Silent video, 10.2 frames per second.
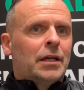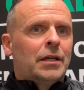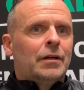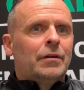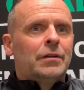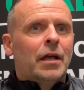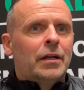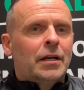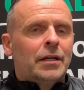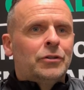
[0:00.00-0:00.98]
here
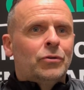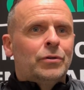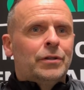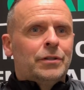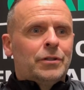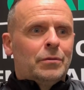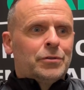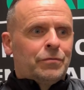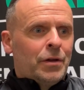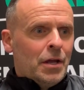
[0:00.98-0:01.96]
at Glentoran in terms
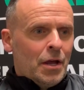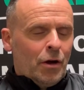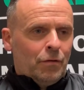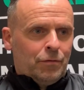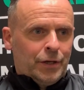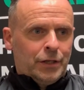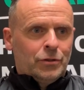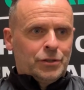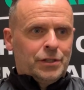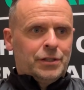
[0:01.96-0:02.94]
of what he
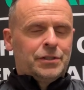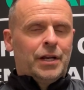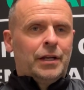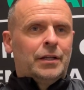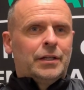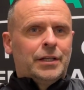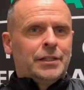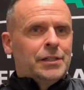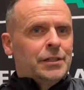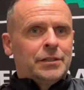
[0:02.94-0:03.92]
does in the strength and
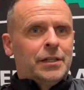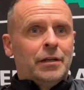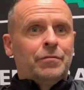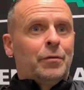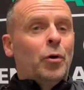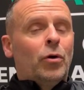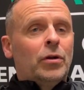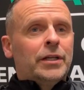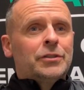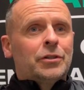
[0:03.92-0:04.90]
conditioning side from all
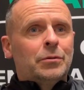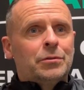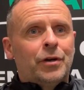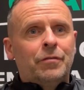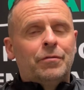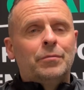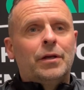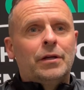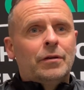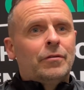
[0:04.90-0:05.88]
age groups, right from
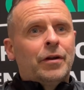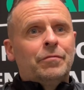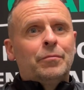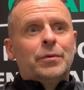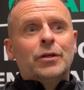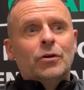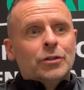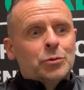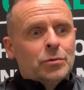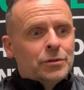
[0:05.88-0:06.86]
the
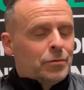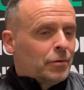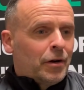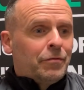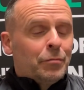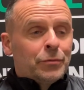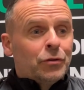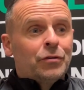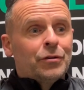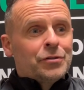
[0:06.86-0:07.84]
youngest ones or right from
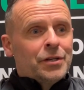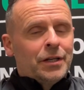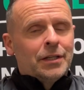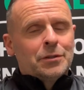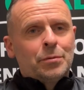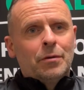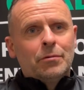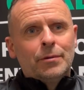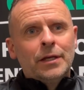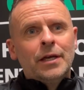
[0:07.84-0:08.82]
2008s
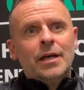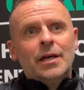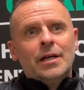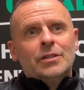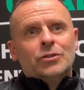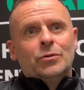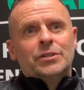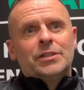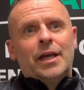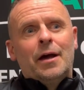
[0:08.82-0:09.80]
probably. So
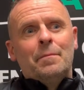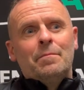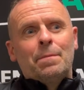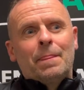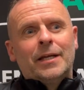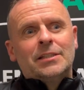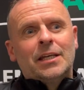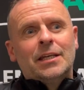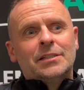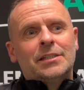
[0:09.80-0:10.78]
it's a
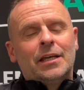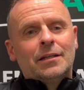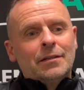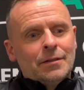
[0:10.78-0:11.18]
case that